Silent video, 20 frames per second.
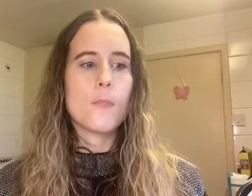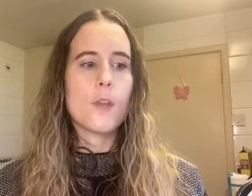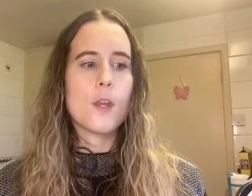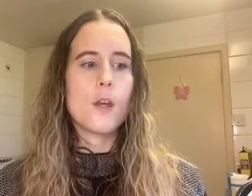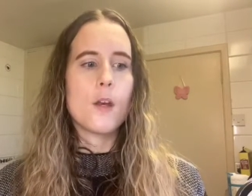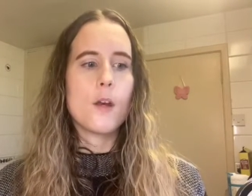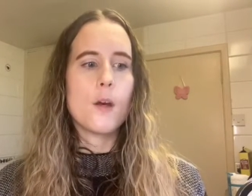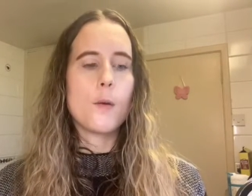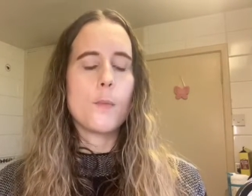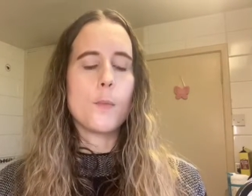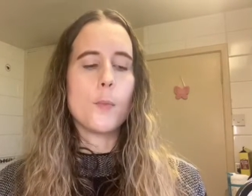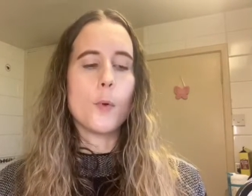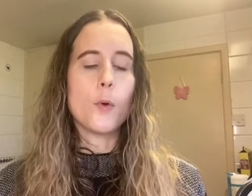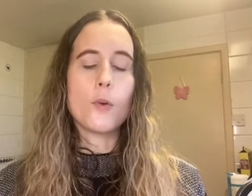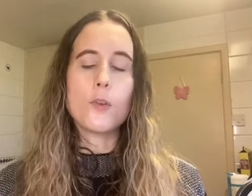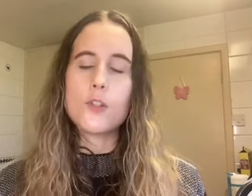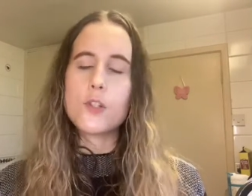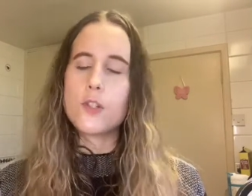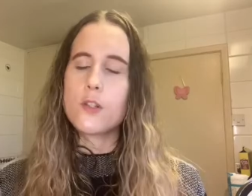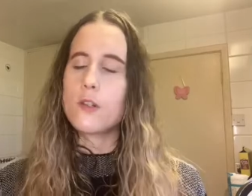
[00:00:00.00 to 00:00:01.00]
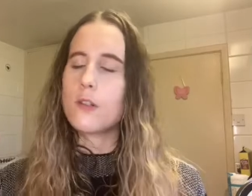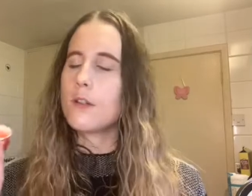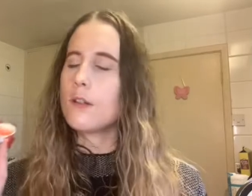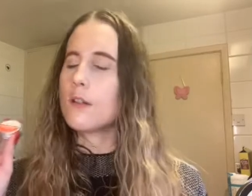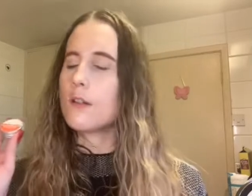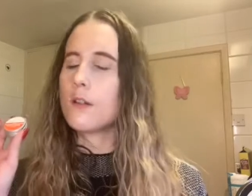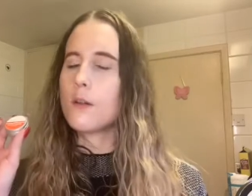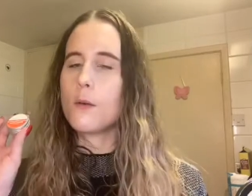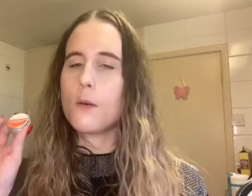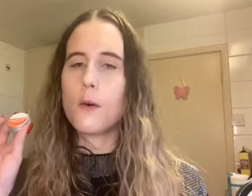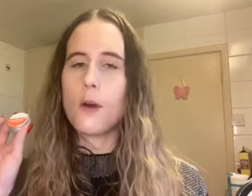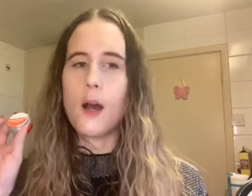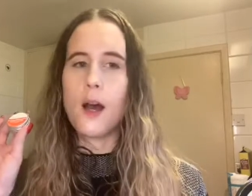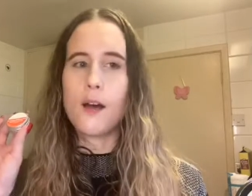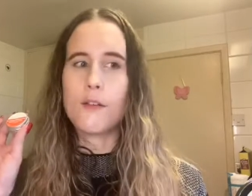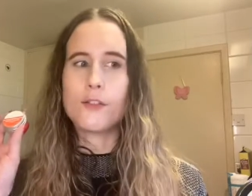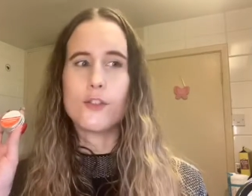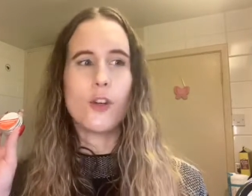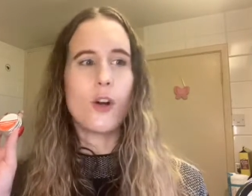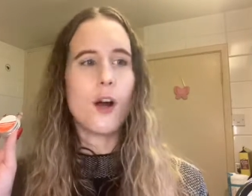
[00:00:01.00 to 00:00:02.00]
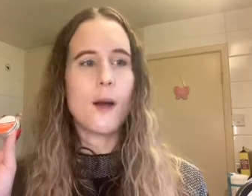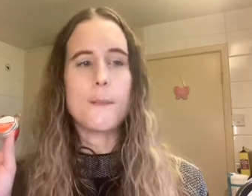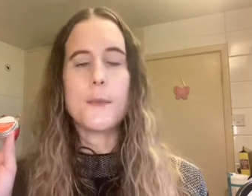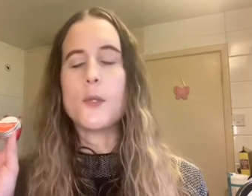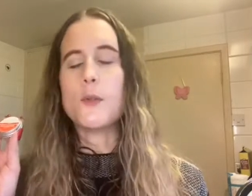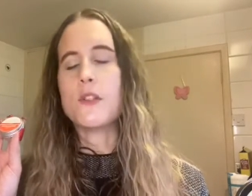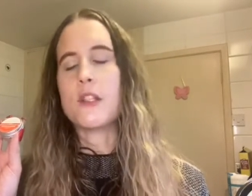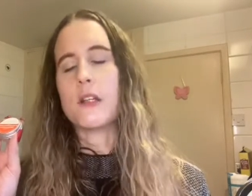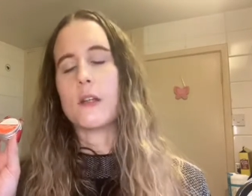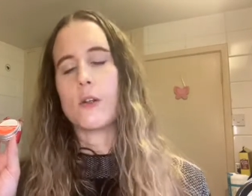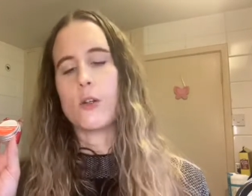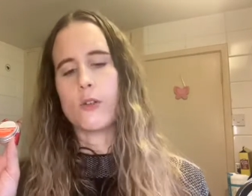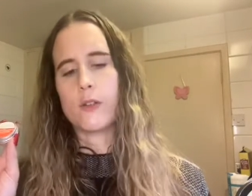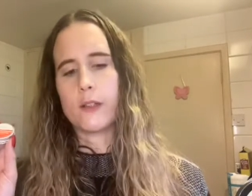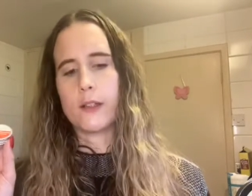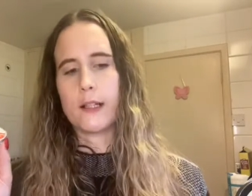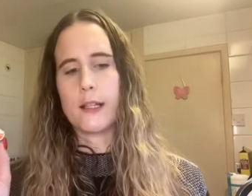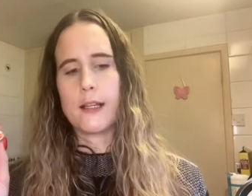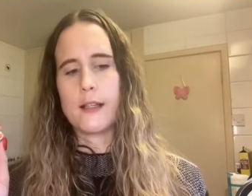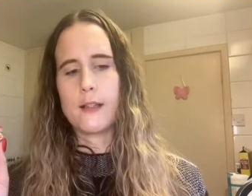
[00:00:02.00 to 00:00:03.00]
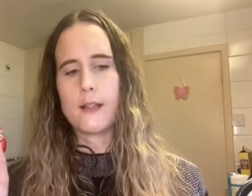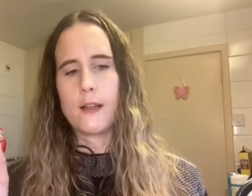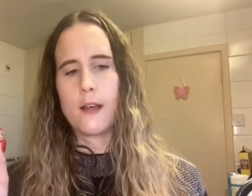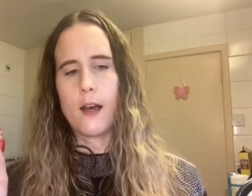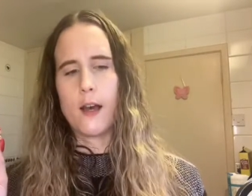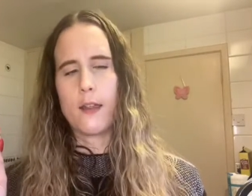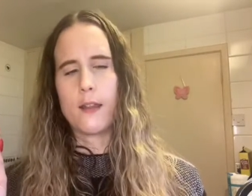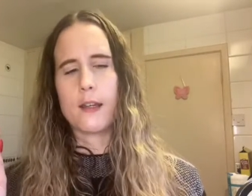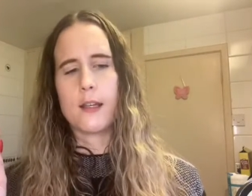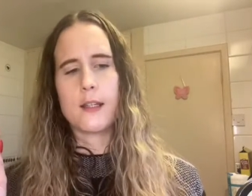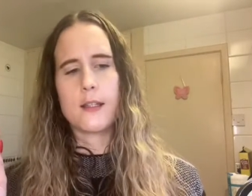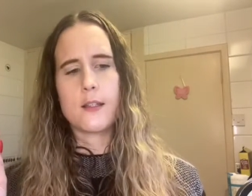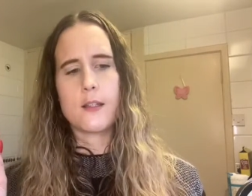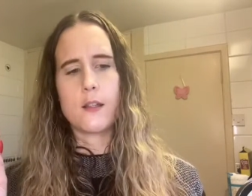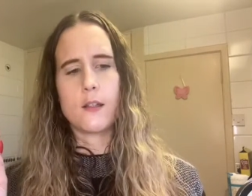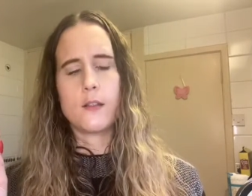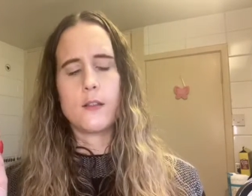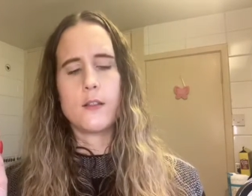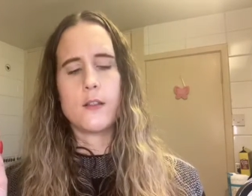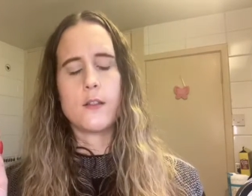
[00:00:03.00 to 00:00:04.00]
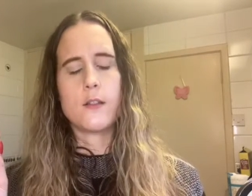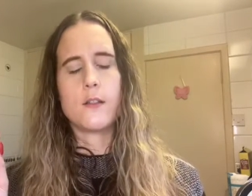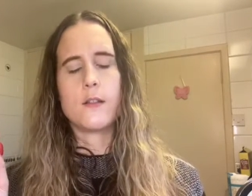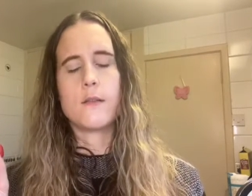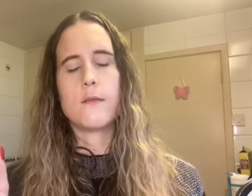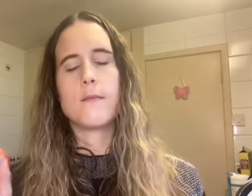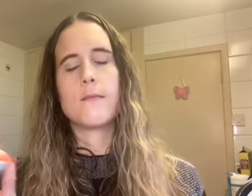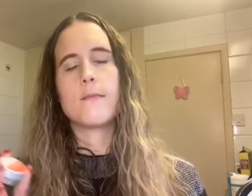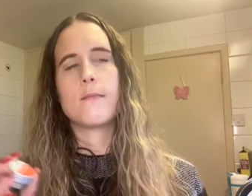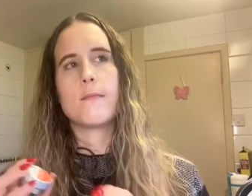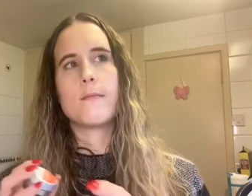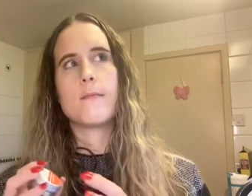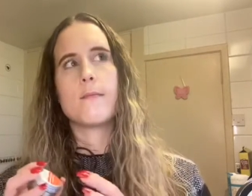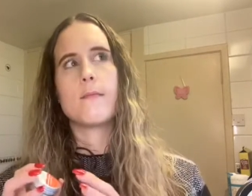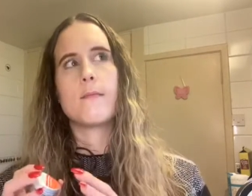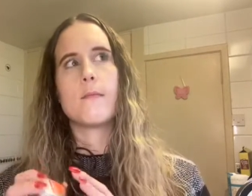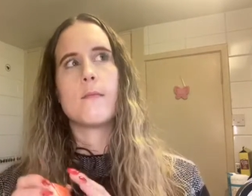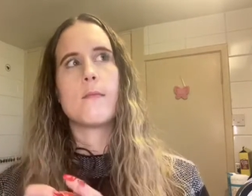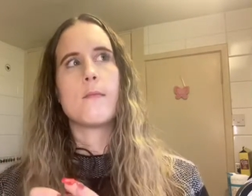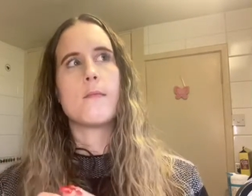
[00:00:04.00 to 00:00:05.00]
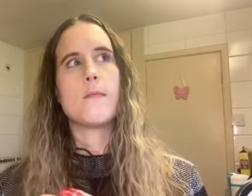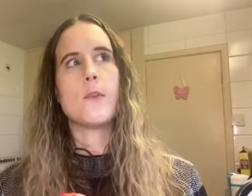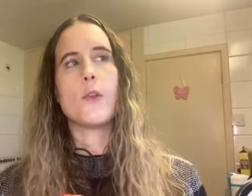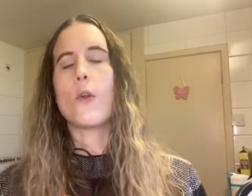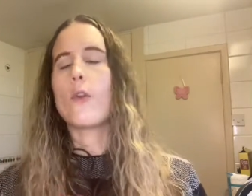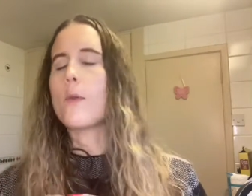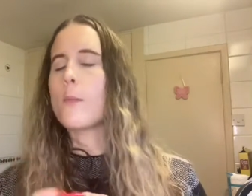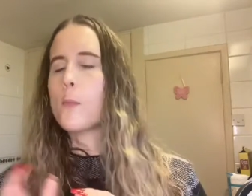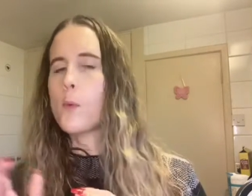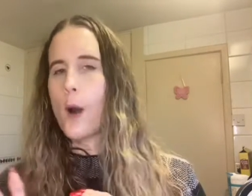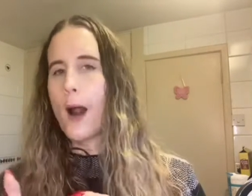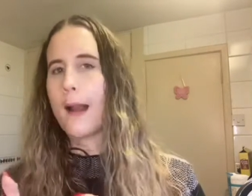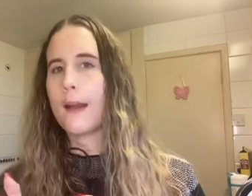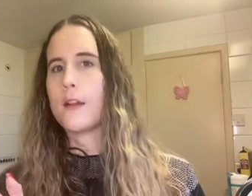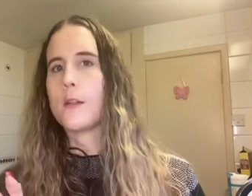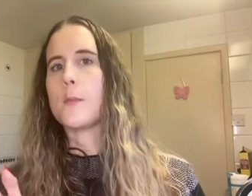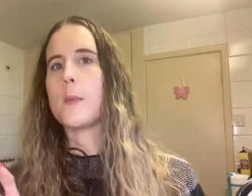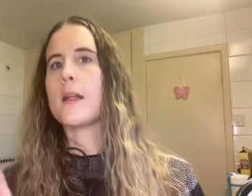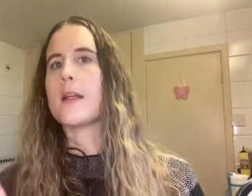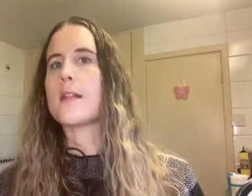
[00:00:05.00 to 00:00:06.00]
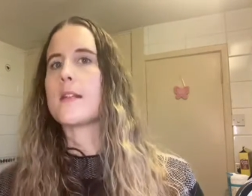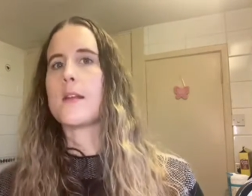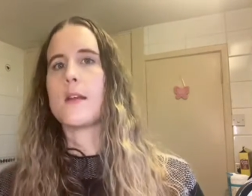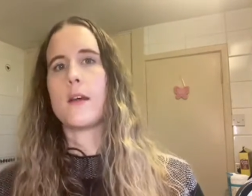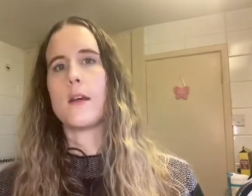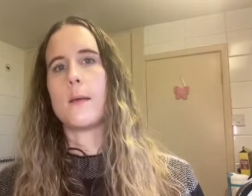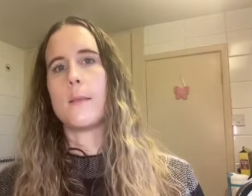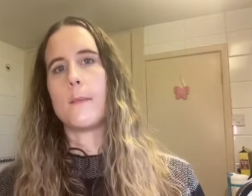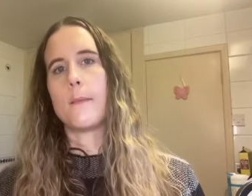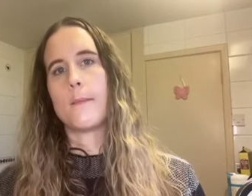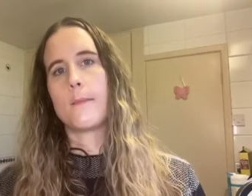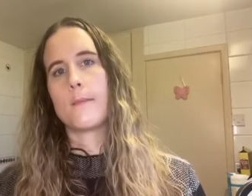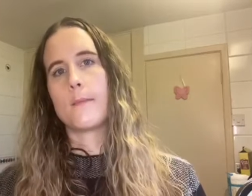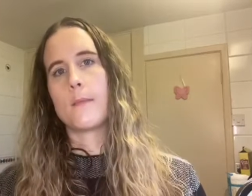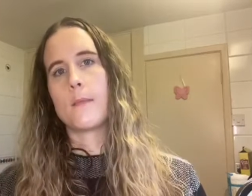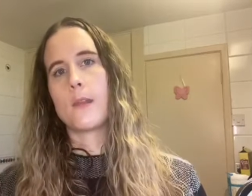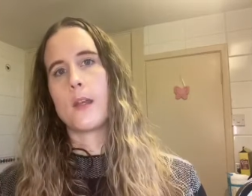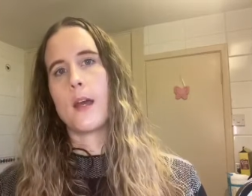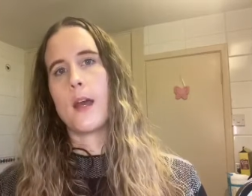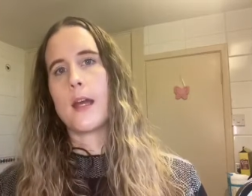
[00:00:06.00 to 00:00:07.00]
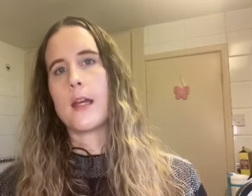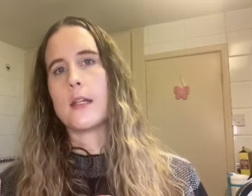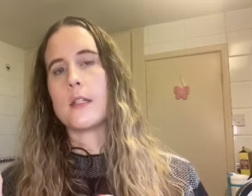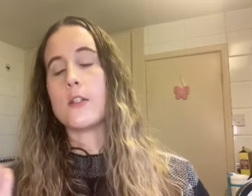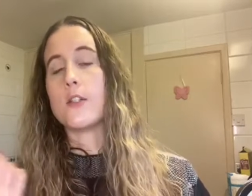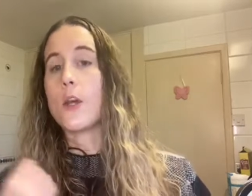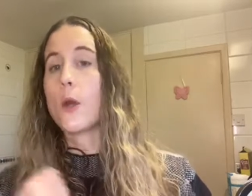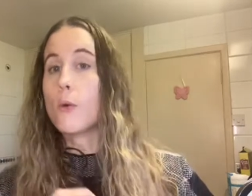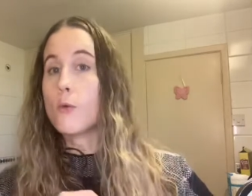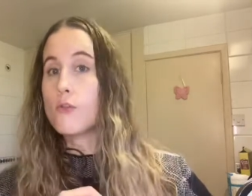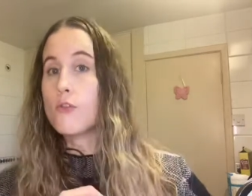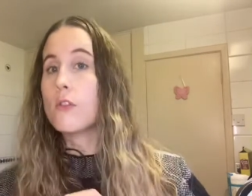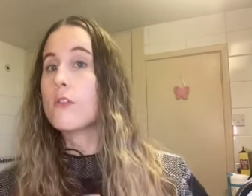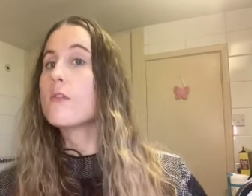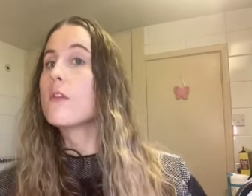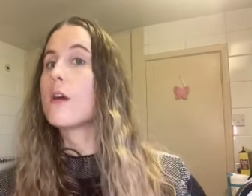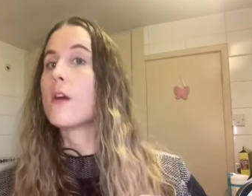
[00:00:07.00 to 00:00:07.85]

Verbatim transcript: But I'm using currently, I think it's another brand, but it's a deodorant,